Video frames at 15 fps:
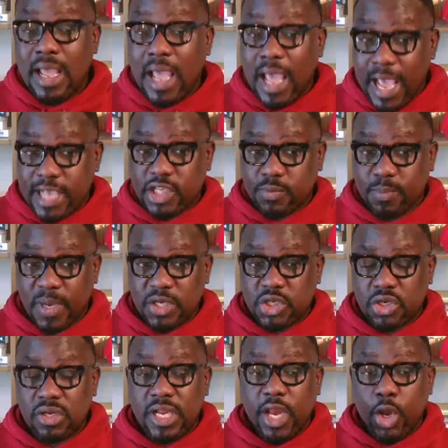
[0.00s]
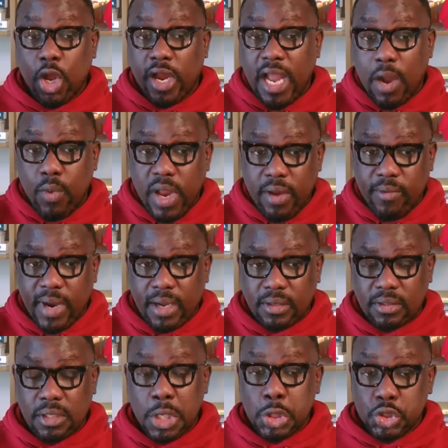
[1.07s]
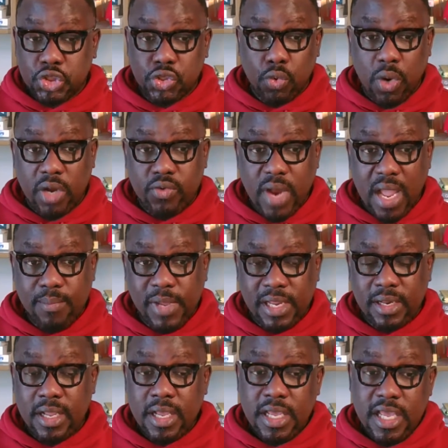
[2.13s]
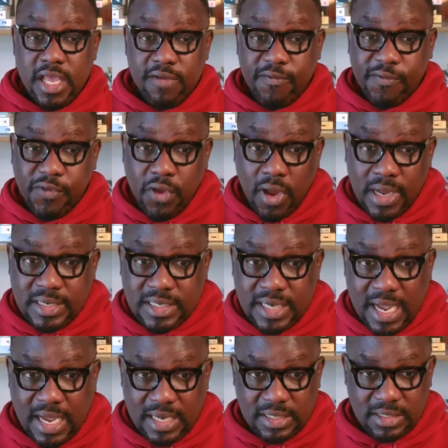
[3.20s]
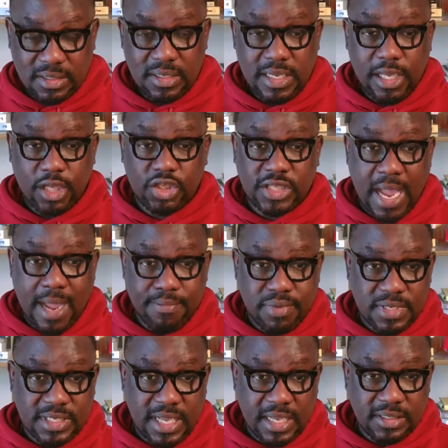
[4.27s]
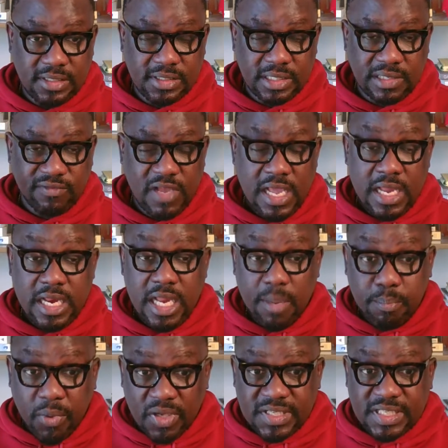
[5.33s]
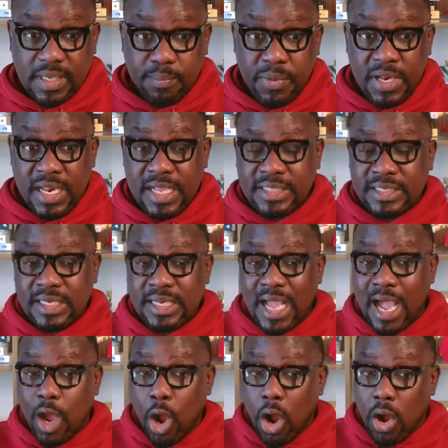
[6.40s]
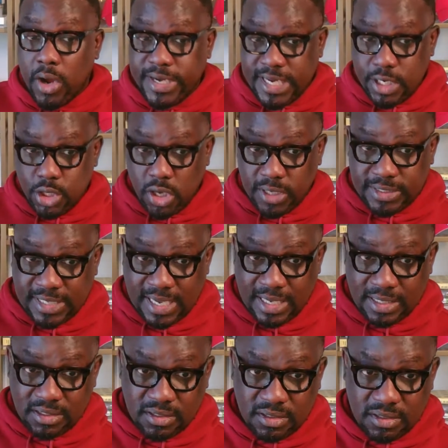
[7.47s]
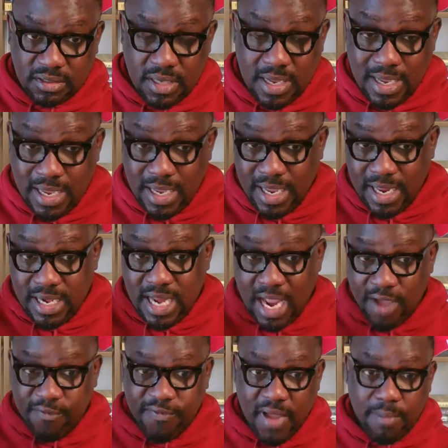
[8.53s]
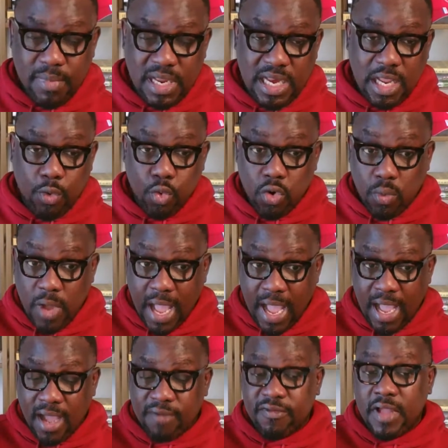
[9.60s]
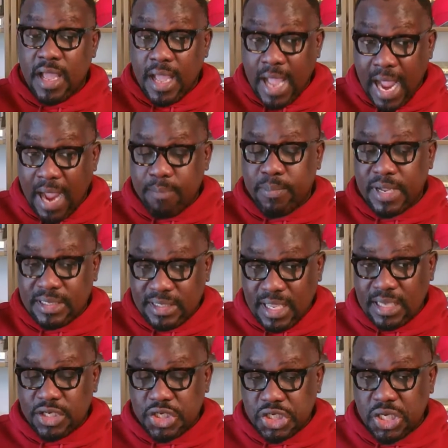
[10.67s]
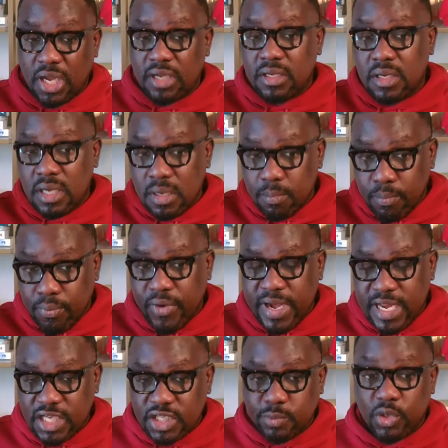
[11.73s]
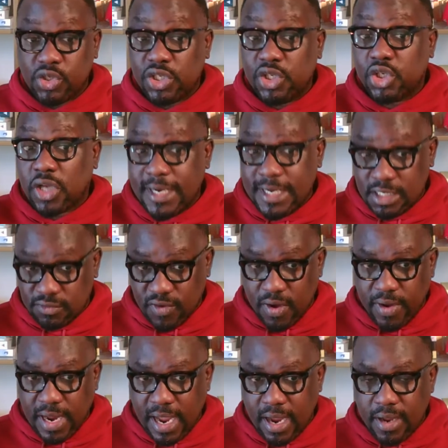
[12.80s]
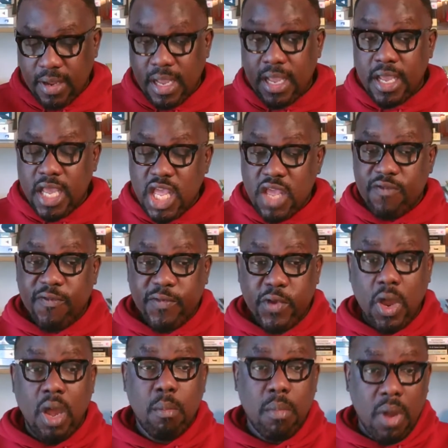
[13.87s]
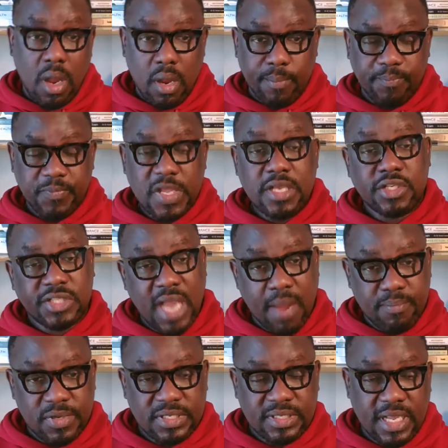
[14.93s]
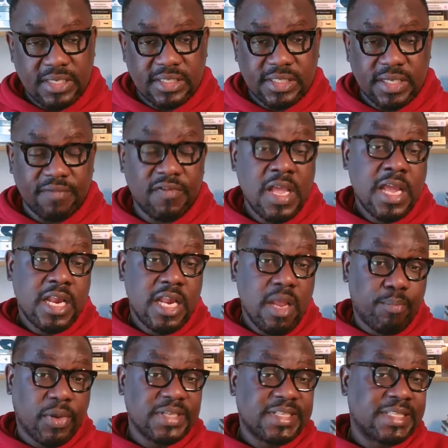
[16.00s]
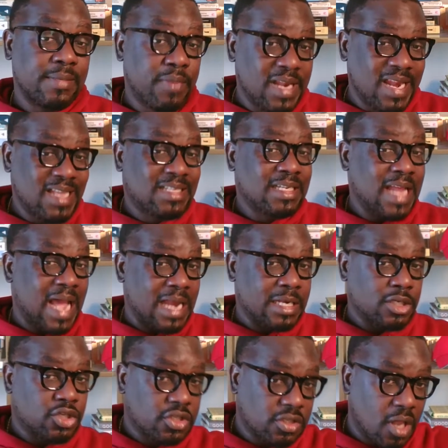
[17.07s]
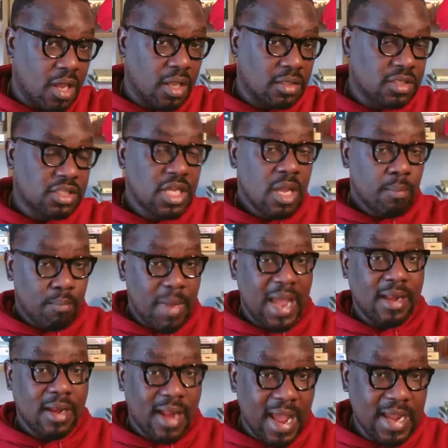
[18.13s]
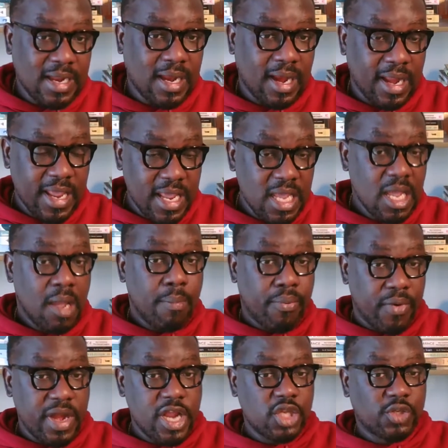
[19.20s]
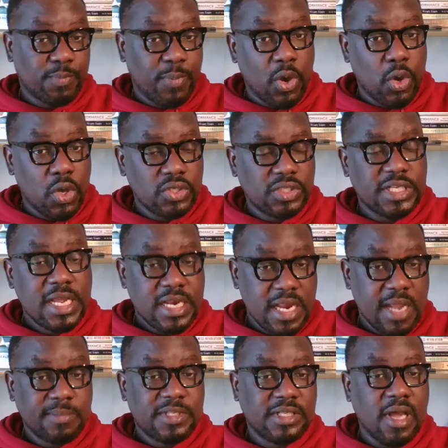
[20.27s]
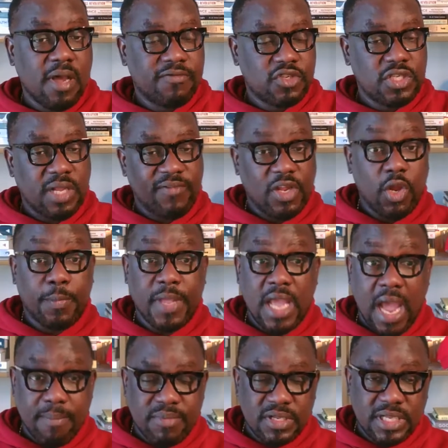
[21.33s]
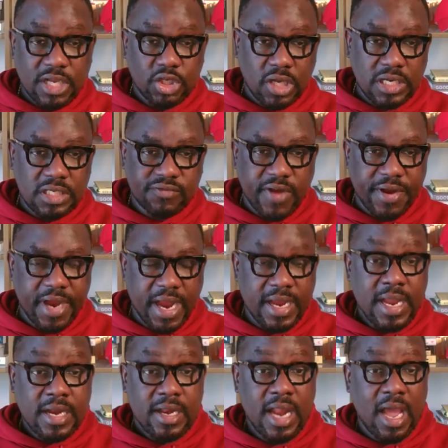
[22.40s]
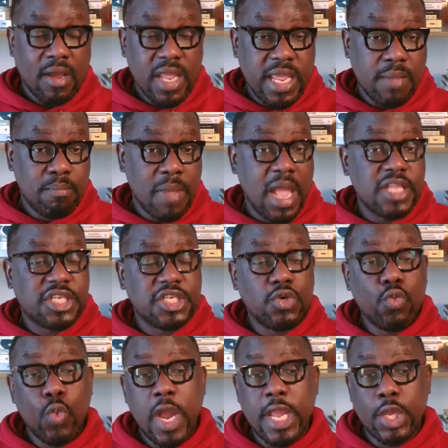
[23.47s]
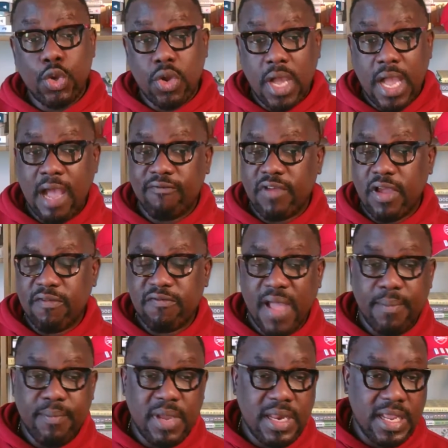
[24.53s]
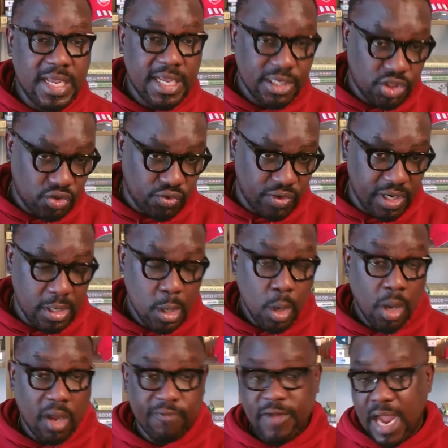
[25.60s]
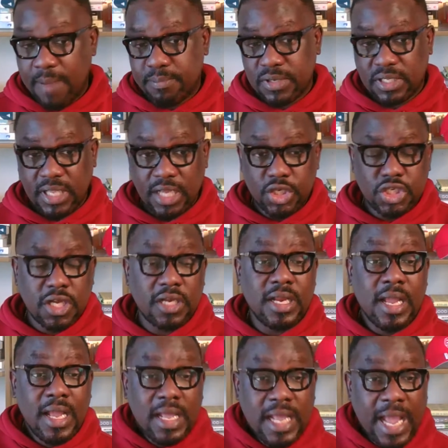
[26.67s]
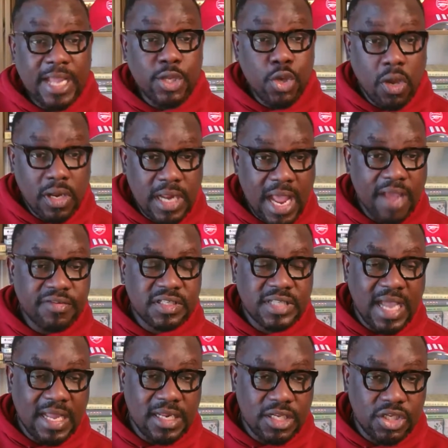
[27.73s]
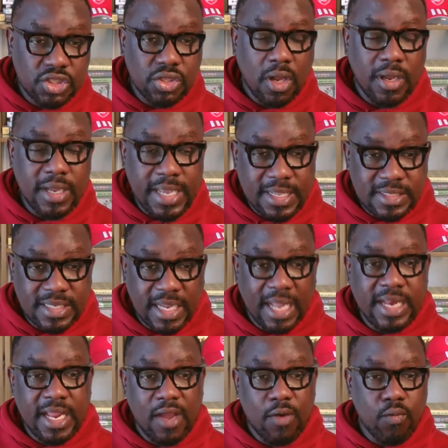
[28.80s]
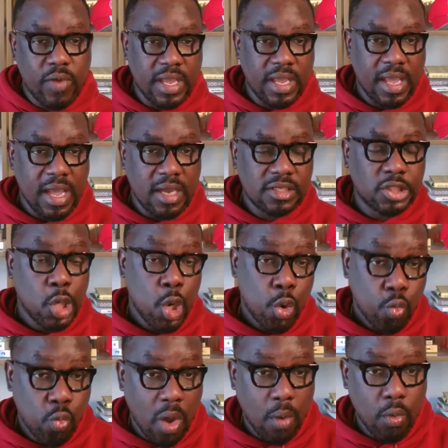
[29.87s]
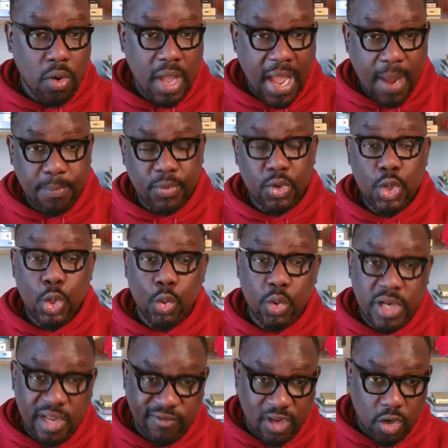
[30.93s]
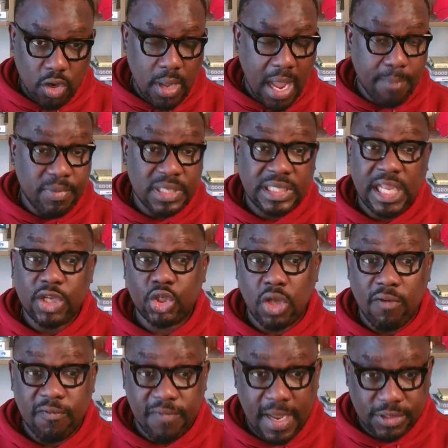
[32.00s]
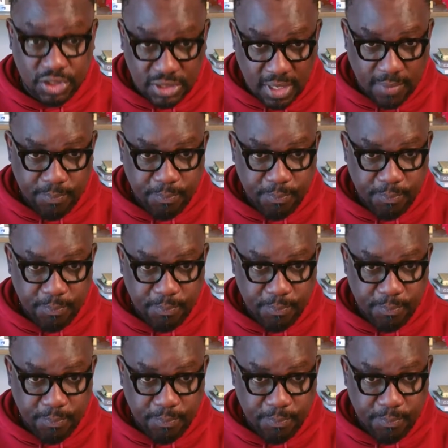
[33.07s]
especially the other way around. So what do I mean? If your dad is hypertensive, the possibility that all the daughters in that family will have hypertension predisposition is very high. If your mom is hypertensive, the possibility that the sons might likely predispose themselves to developing hypertension is very high. Now, imagine when you have a family history of hypertension and your lifestyle is not in tandem with health, what will happen? You will develop hypertension faster.